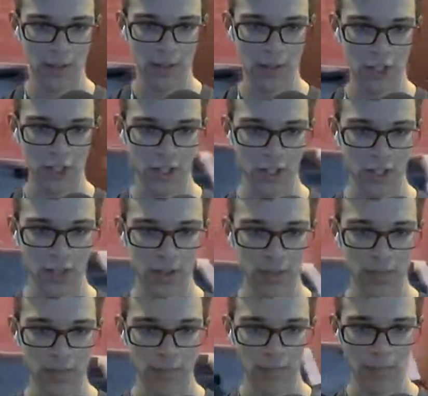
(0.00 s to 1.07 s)
just to
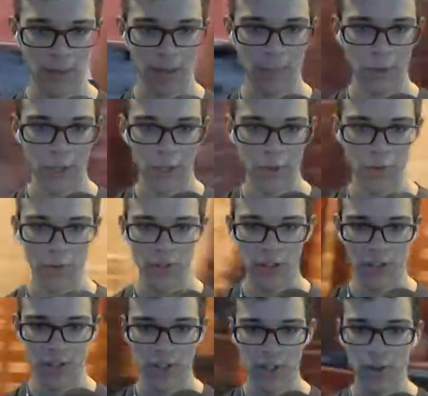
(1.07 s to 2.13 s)
be able to use
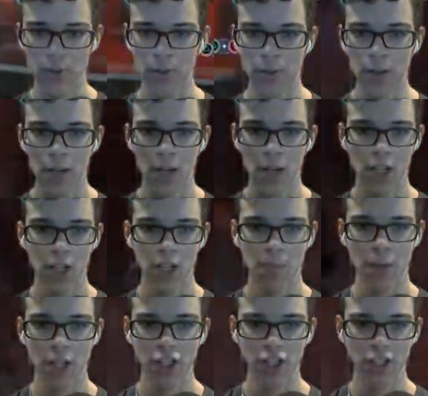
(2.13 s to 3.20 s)
this suit,
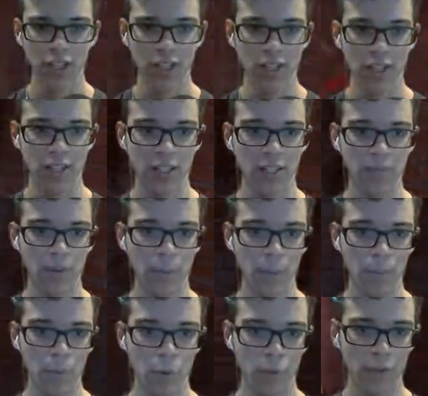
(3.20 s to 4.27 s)
especially since it's from a
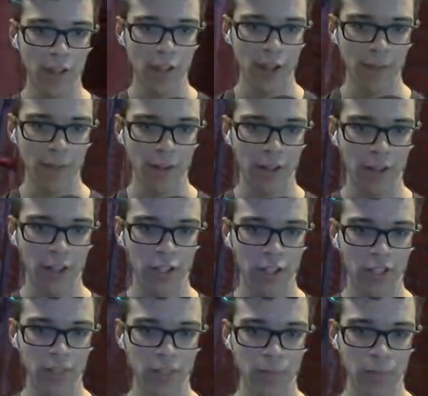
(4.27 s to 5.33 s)
movie. I feel like it
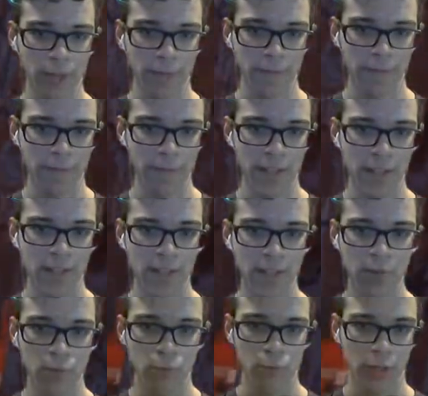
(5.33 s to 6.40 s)
just like
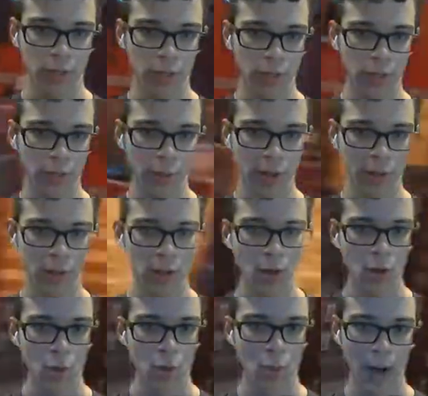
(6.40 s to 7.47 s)
fits really well.
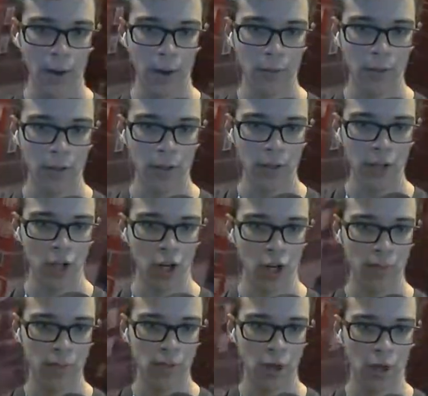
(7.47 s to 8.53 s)
Wow, these
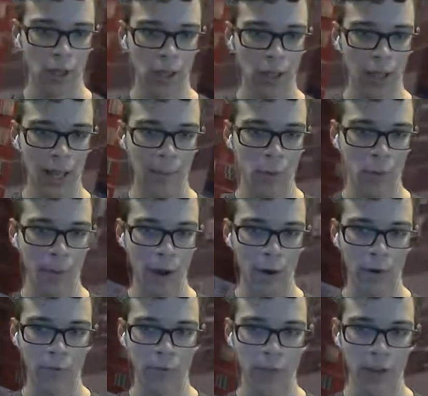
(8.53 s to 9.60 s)
arms are a lot more
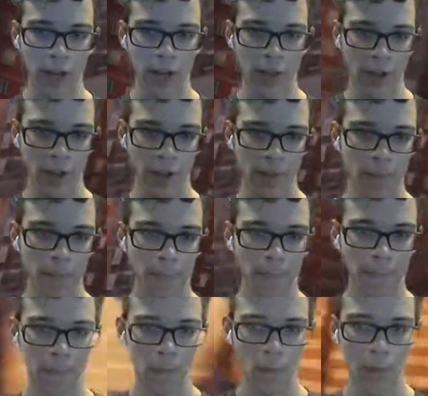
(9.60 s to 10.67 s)
powerful than I thought.
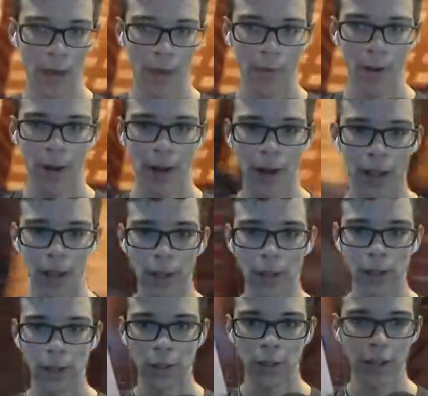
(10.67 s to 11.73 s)
Wow, I
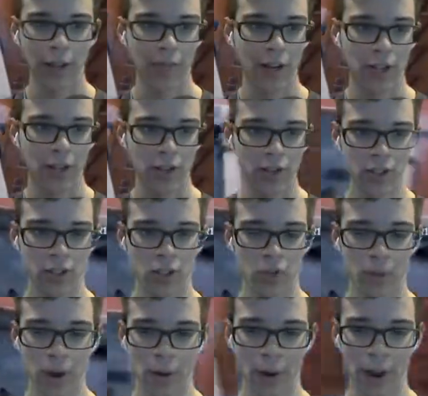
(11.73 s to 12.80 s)
clearly have not used this suit
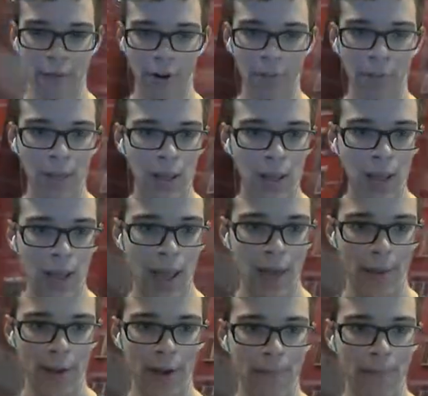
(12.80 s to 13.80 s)
power ever. Anyway,